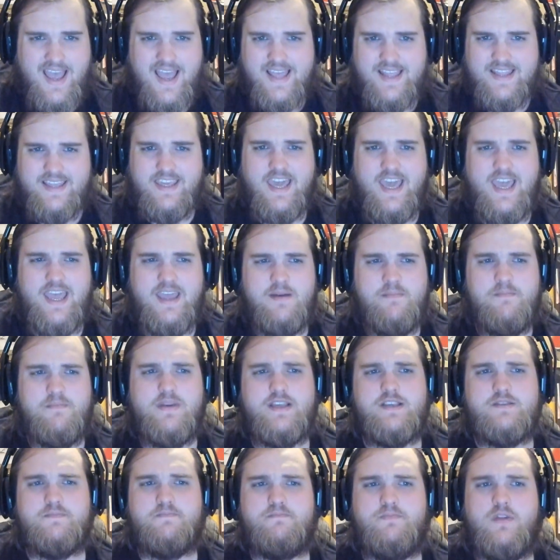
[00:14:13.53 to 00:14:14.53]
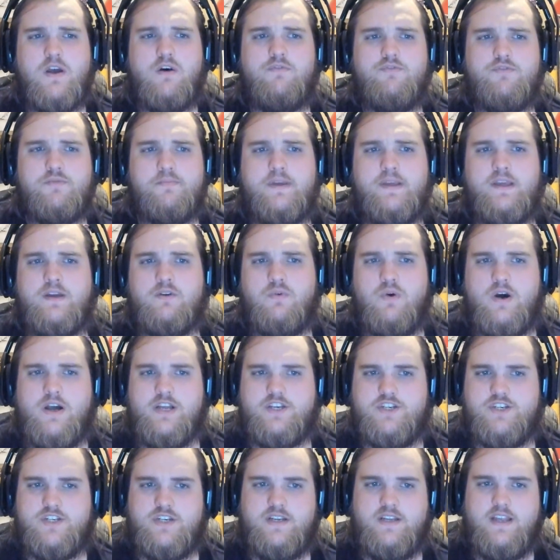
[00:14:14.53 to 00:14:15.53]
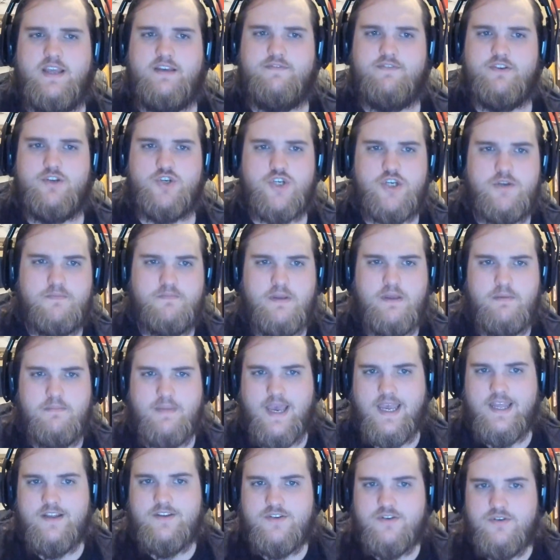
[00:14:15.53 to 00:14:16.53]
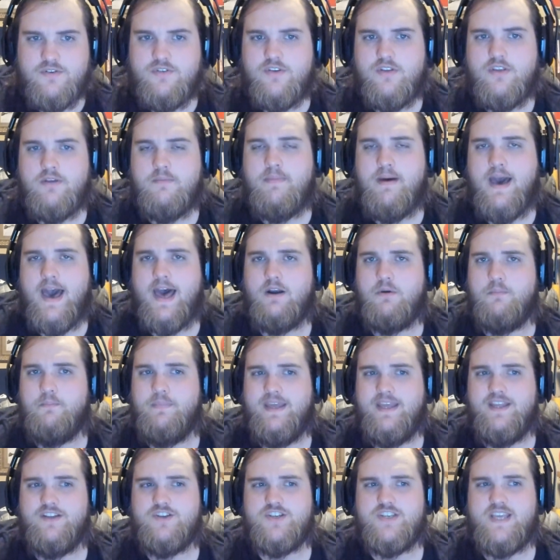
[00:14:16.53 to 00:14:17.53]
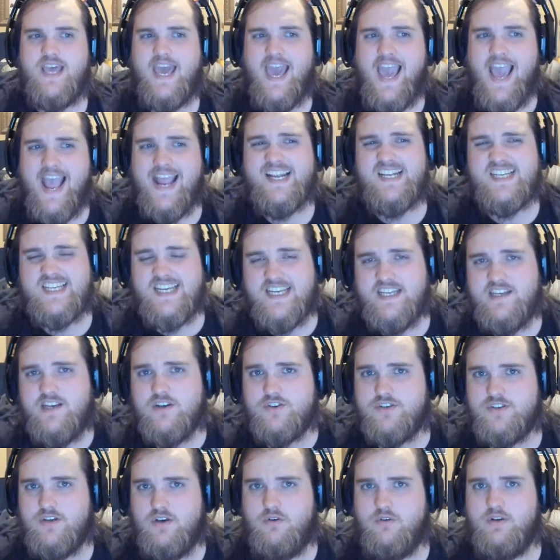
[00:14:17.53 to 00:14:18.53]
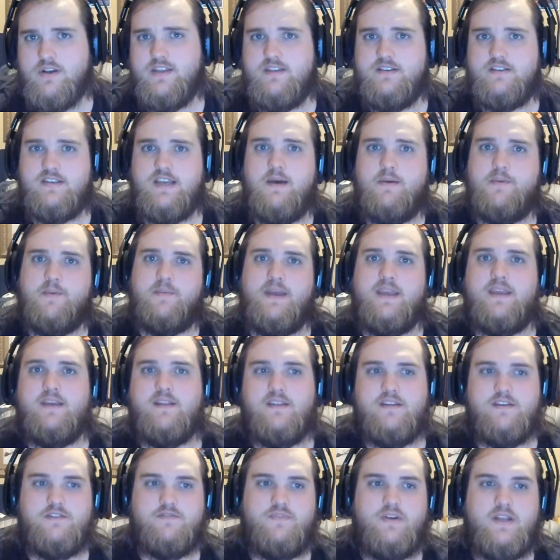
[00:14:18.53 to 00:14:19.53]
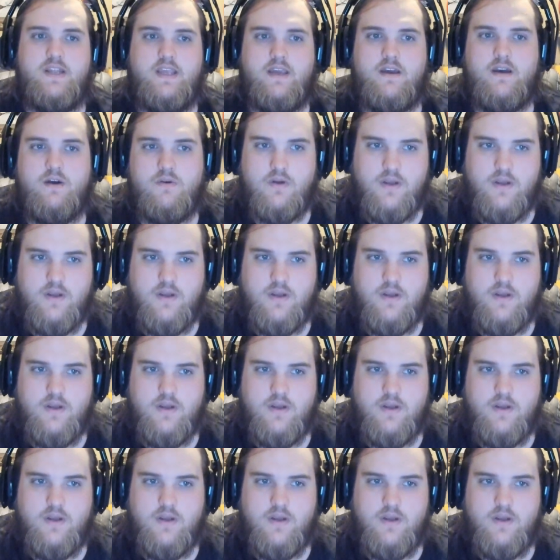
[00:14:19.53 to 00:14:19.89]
The game is known for being questioned if it should be made due to the battle being just 18 years old at the time of making this video.